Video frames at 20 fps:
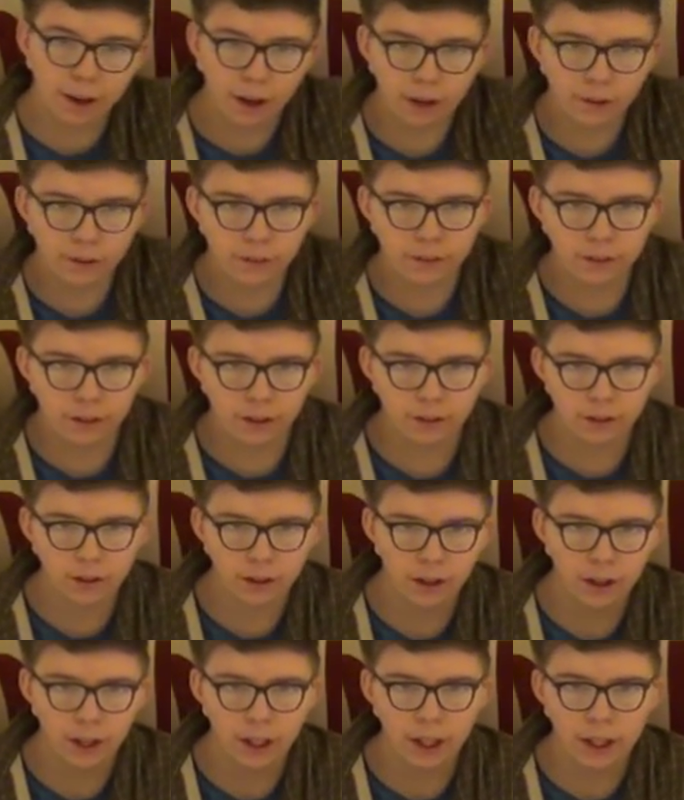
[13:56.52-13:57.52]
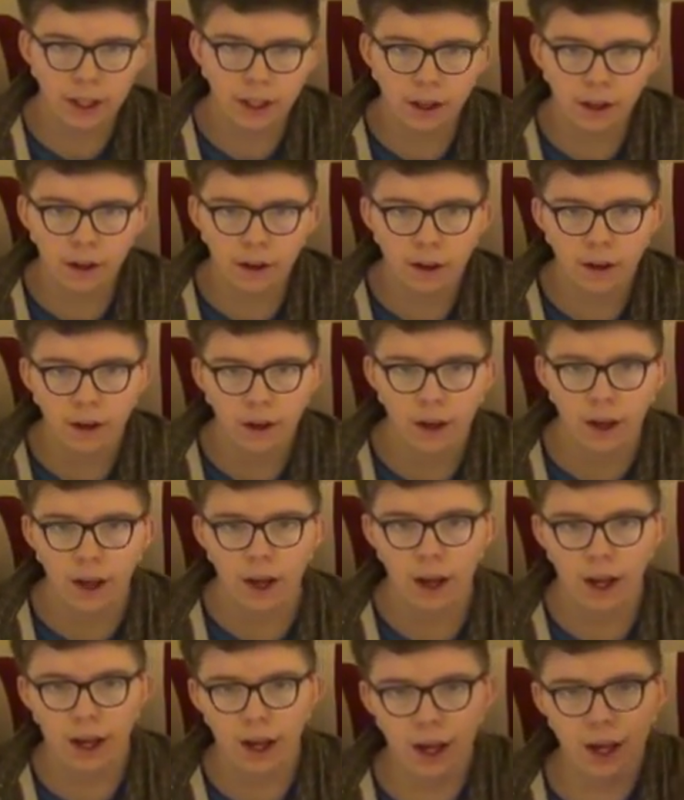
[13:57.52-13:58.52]
TARDISes here
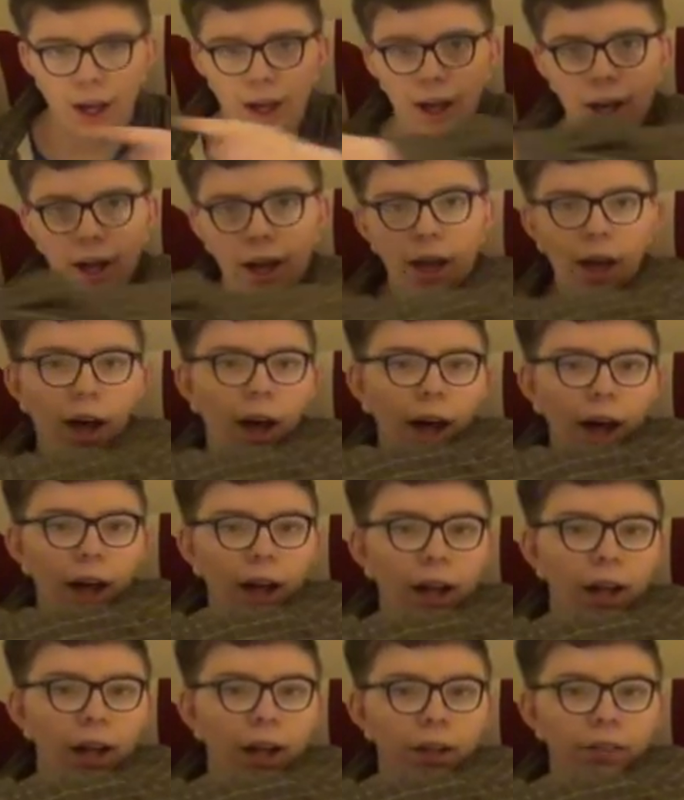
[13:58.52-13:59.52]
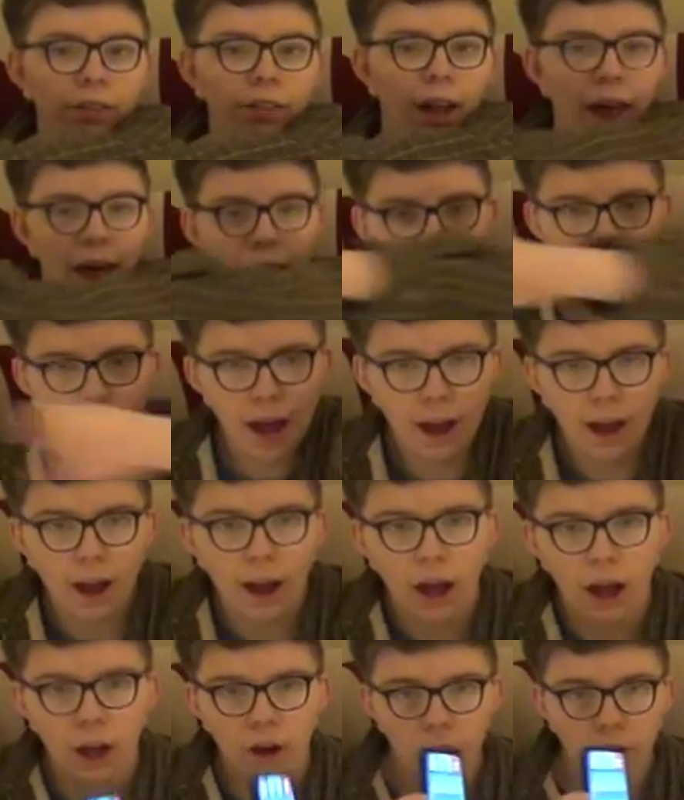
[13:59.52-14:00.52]
and there,
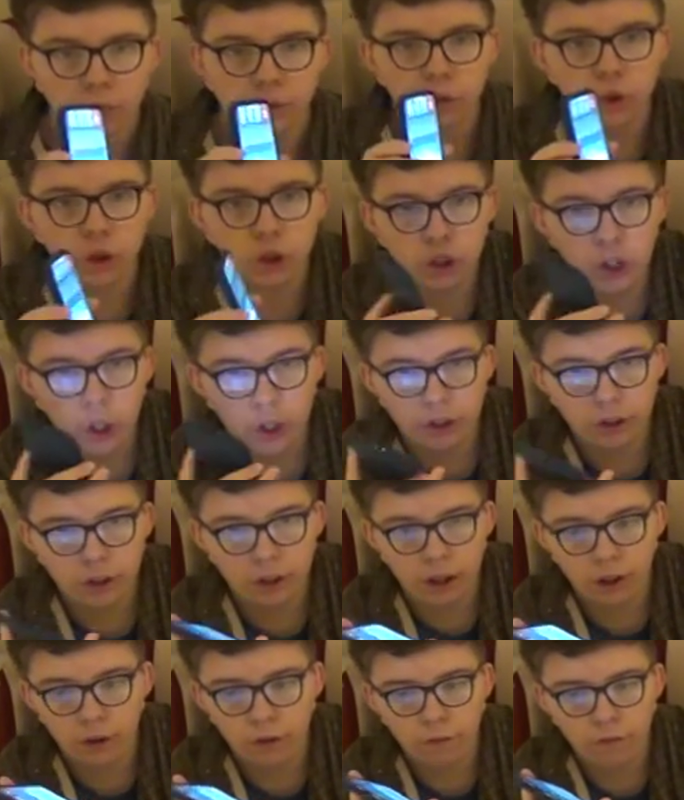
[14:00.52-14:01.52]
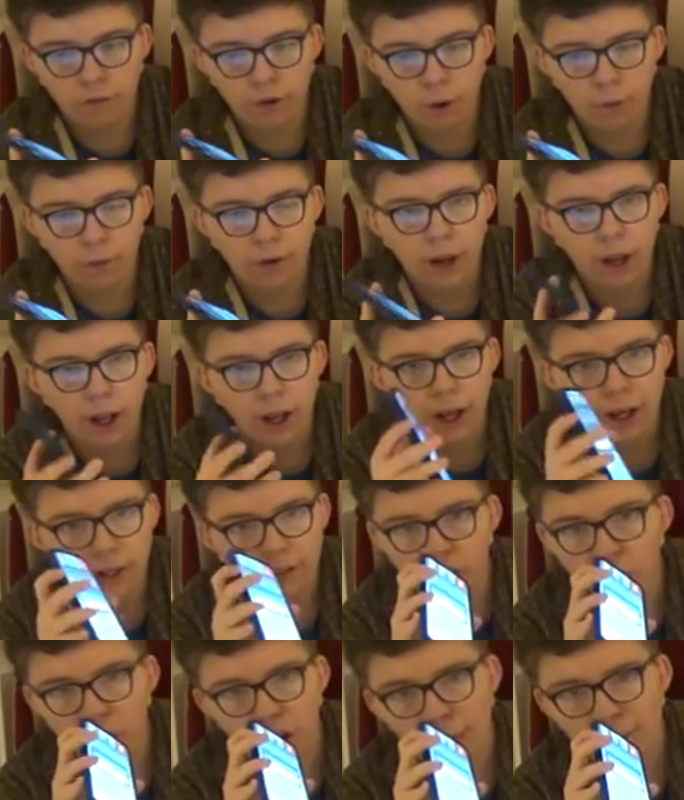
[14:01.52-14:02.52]
and hopefully enjoying the little phone.
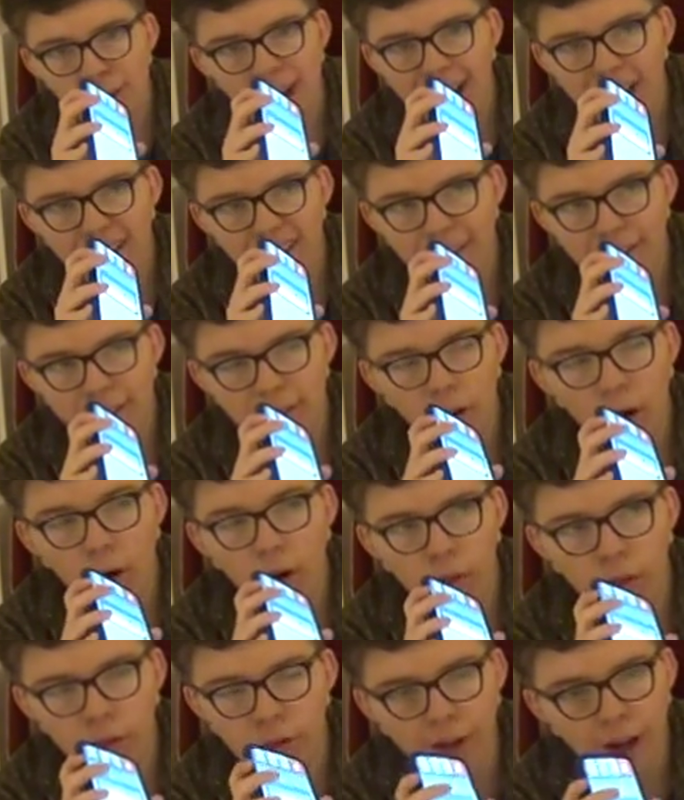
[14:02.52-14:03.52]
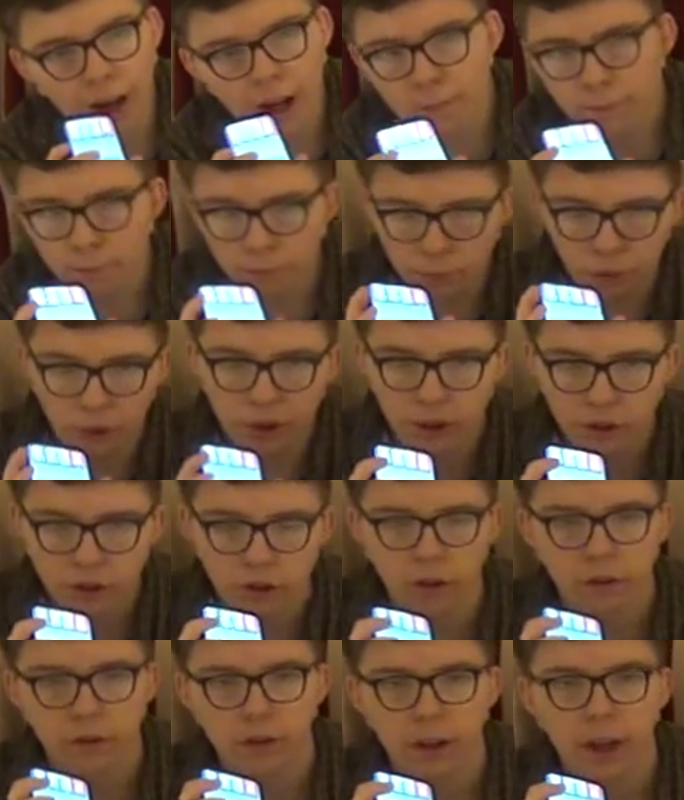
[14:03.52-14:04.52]
It's not going to be like this all the time, but
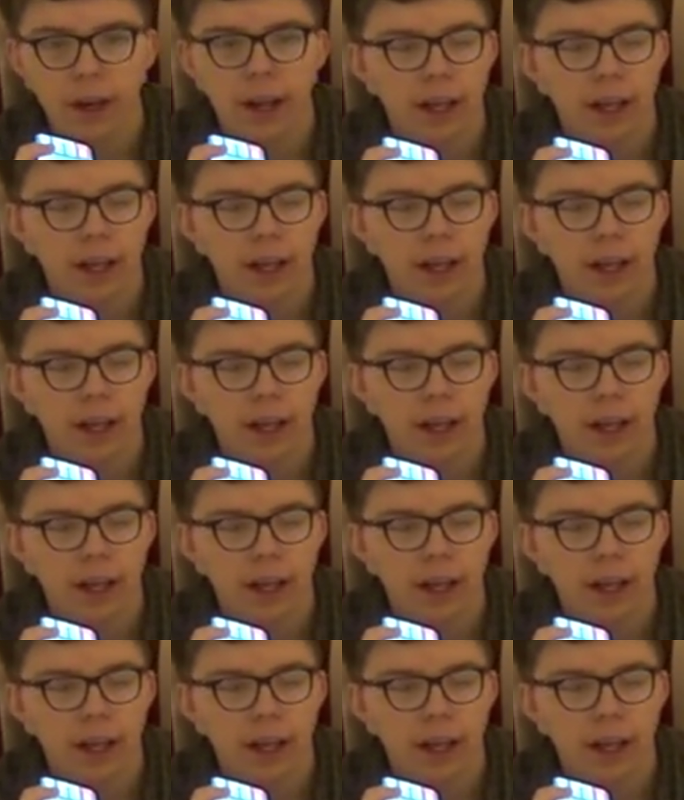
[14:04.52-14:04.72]
it's just